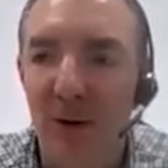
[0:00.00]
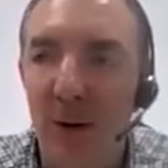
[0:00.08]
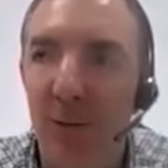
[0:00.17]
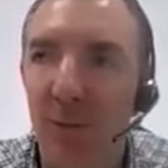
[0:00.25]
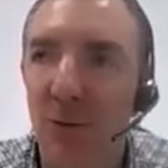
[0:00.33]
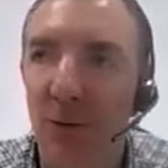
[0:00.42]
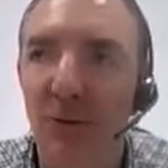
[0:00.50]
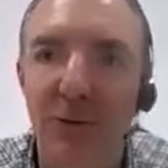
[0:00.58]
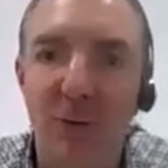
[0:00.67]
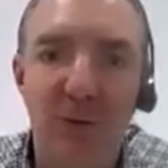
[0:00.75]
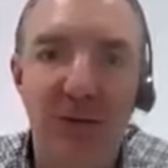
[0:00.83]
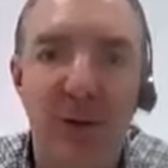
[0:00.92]

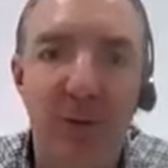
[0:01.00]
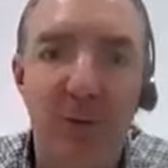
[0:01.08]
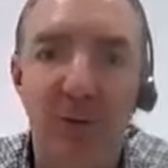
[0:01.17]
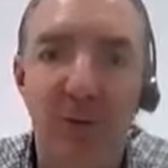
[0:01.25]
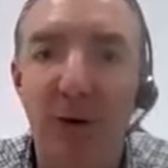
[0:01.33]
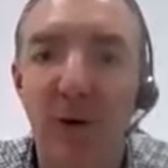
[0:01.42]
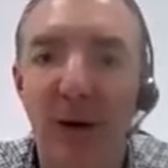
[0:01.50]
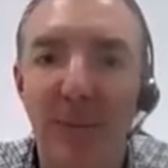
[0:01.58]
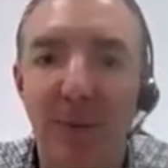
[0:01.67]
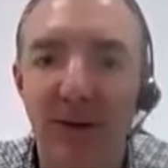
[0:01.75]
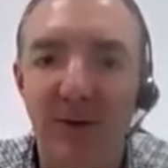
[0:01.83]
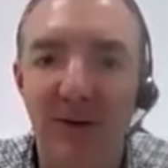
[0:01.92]
absolving yourself of the
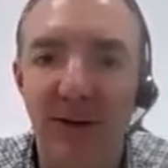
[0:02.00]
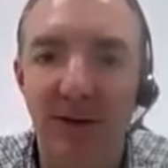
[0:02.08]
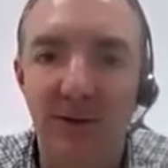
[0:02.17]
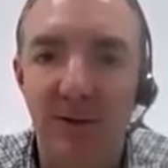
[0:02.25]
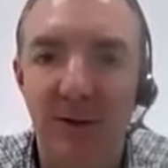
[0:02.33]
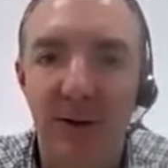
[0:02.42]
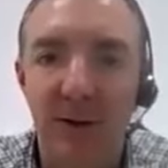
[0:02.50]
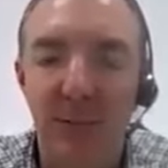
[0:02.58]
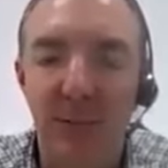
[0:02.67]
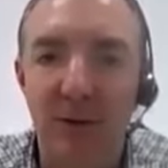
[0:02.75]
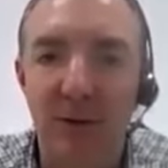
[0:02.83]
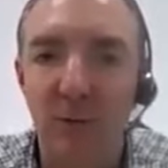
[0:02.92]
liabilities,
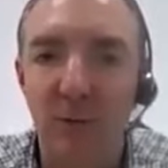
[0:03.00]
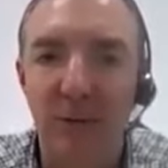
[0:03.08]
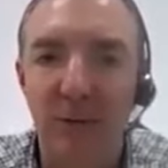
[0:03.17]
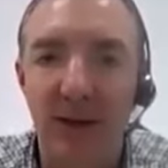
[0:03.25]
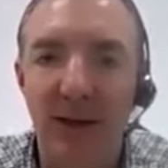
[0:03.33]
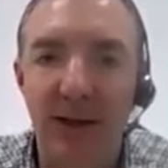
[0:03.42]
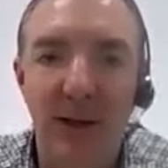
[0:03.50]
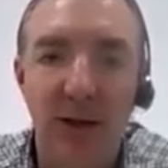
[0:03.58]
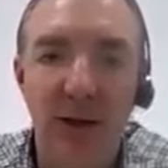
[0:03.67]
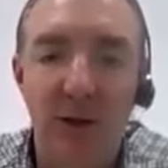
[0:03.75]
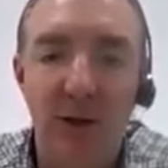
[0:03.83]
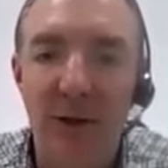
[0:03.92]
because ultimately
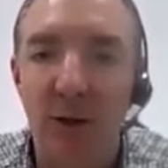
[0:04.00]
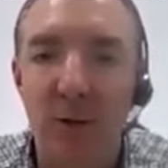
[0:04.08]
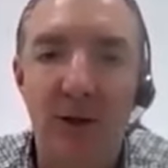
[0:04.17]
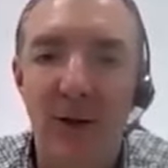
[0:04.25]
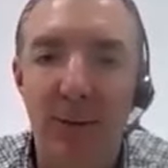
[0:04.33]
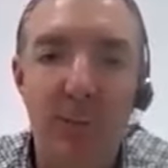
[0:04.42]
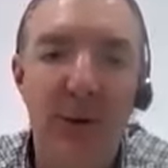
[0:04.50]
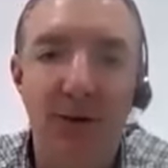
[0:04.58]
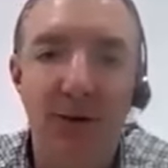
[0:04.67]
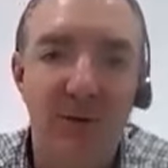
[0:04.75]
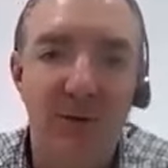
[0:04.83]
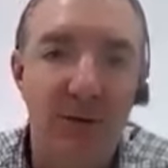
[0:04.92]
you are the
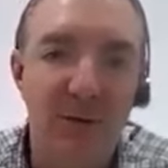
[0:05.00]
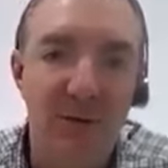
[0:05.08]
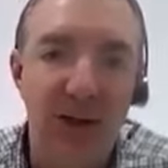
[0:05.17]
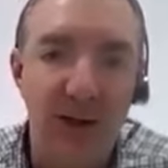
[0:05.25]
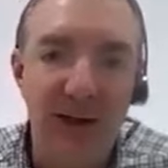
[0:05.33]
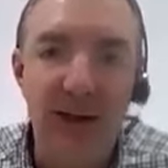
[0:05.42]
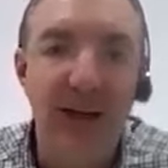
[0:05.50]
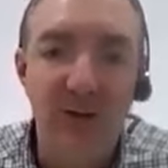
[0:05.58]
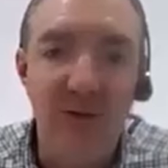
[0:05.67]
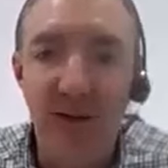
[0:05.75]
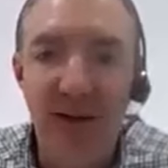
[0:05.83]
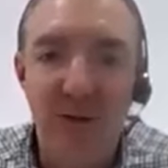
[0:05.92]
person
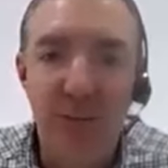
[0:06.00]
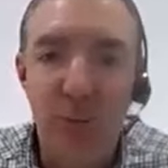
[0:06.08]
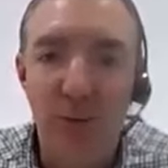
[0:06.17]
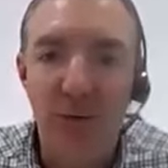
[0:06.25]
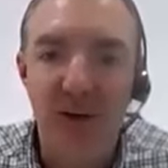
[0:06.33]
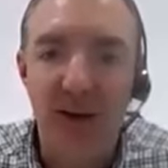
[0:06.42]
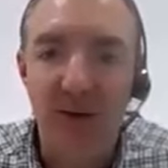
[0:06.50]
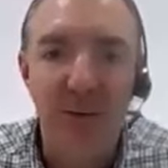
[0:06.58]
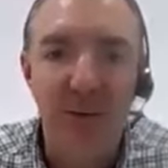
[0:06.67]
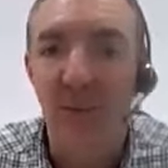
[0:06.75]
engaging in this project.